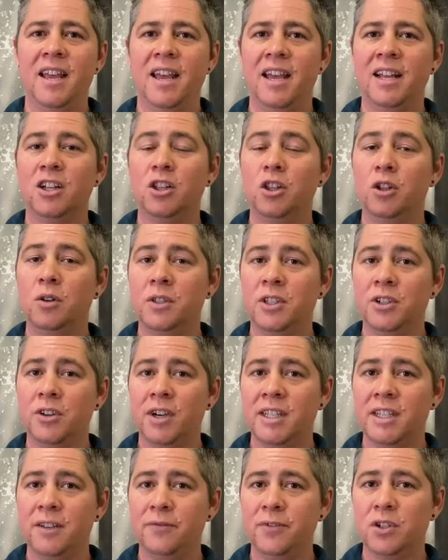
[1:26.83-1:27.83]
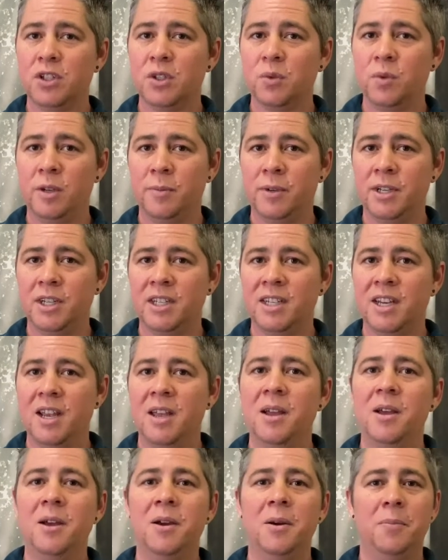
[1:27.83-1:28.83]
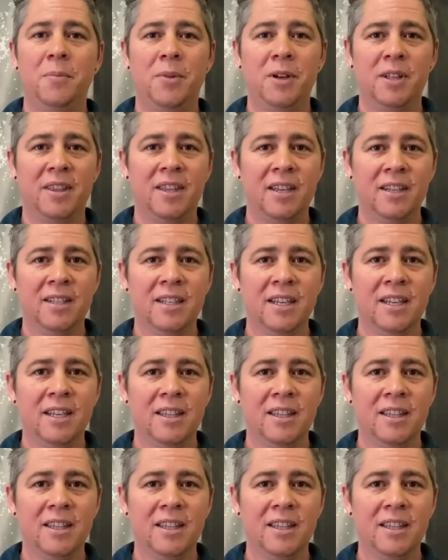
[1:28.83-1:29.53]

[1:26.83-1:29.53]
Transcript: And close your eyes if you're squeamish, but things like